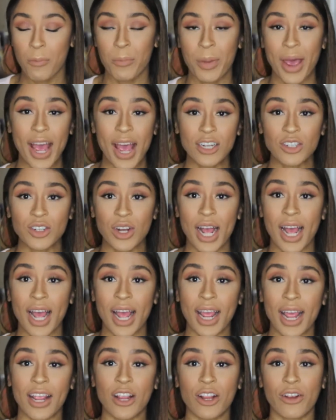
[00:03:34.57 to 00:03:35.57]
Pat
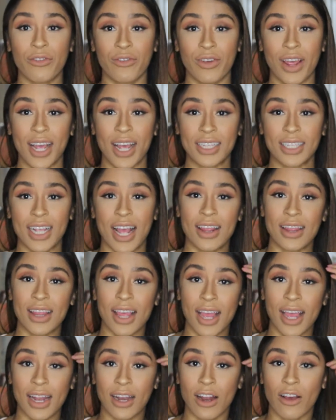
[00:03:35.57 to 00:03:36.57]
dry your face, and
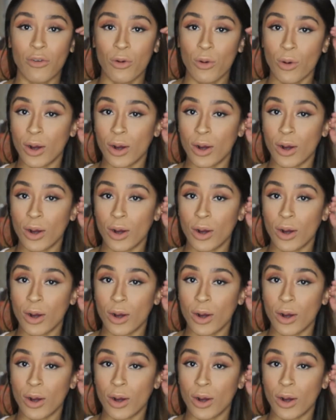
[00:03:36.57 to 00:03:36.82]
then of